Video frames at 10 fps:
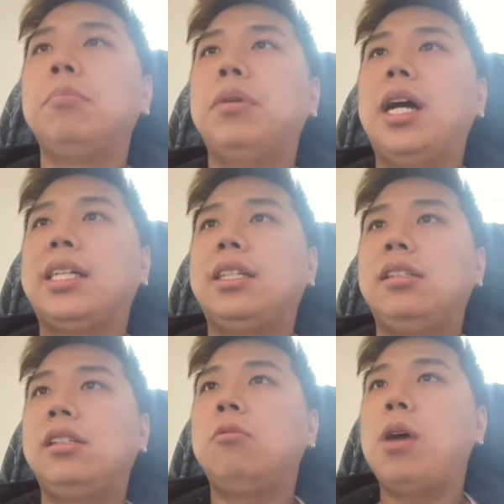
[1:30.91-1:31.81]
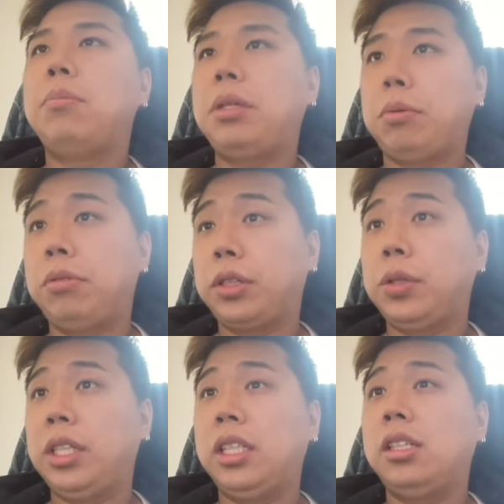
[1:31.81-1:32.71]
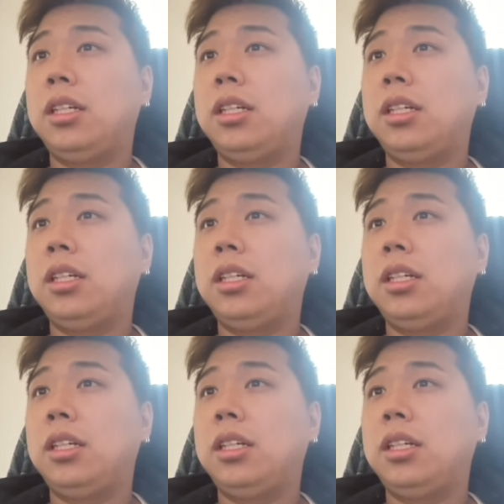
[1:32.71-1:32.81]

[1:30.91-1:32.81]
but I can see why people are going into